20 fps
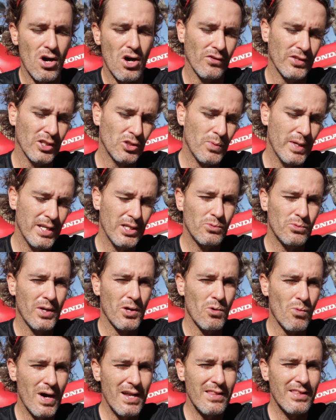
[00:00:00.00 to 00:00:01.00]
On the
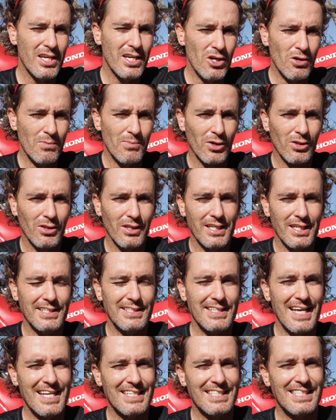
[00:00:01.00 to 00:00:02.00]
2021, the new model,
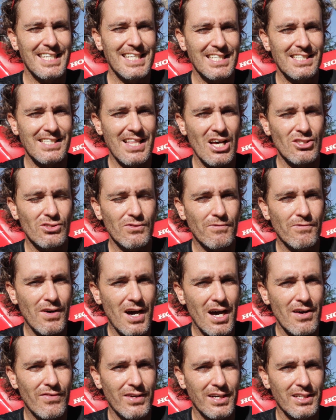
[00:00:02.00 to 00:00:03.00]
it's at
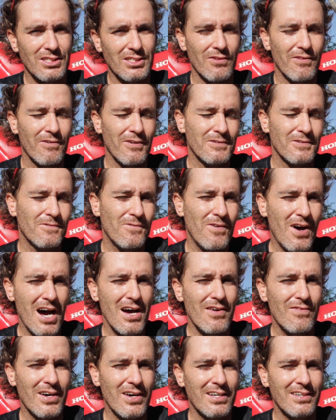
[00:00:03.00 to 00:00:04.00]
6,500. So it's
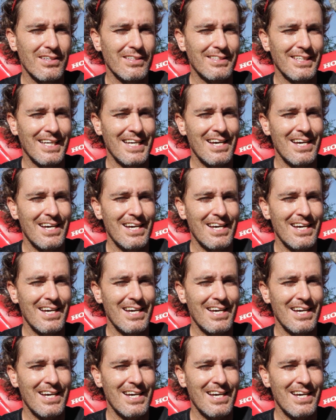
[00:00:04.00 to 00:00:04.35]
500